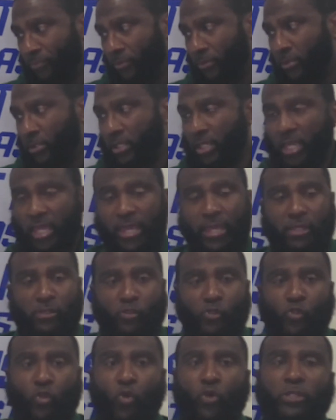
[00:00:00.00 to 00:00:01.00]
Yeah,
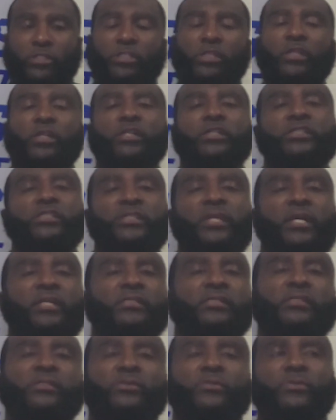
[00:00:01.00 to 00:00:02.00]
so it's a good
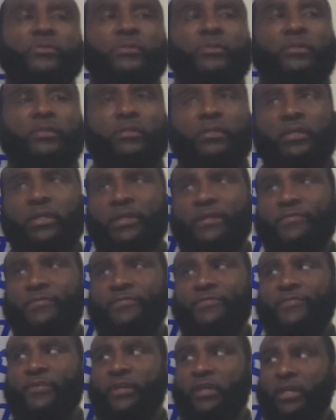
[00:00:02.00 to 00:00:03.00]
test if